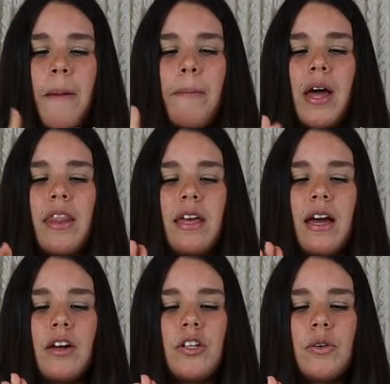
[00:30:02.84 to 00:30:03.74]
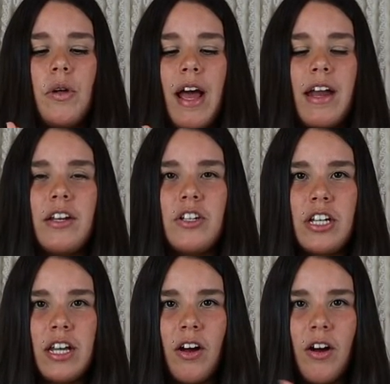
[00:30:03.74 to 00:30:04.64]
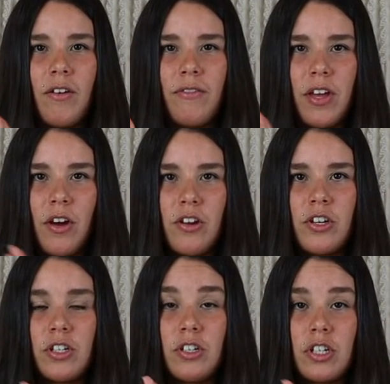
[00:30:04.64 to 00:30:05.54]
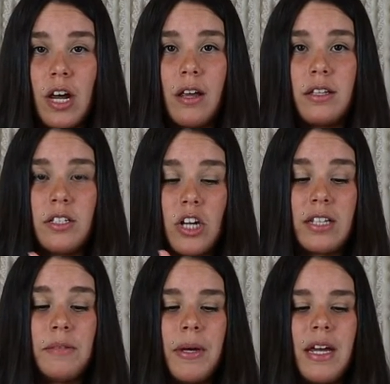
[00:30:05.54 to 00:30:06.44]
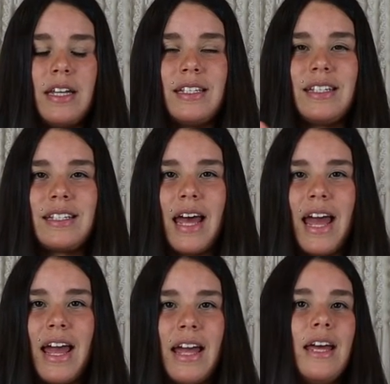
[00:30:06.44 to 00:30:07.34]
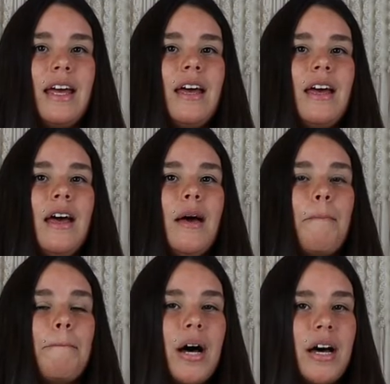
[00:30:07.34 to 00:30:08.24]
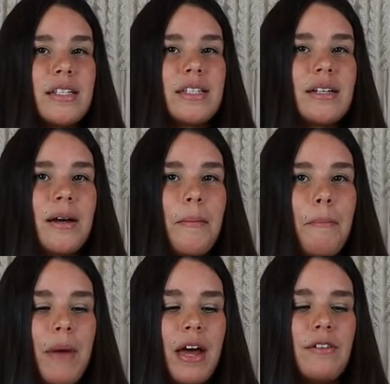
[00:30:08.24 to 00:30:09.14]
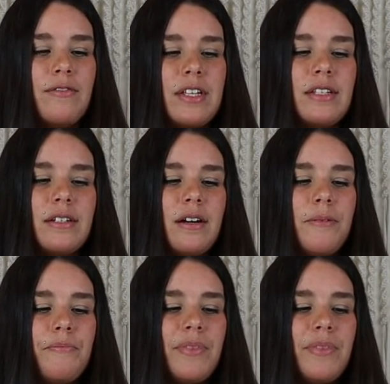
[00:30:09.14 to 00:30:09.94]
But the actual energy of the ocean jasper is it's a master manifester.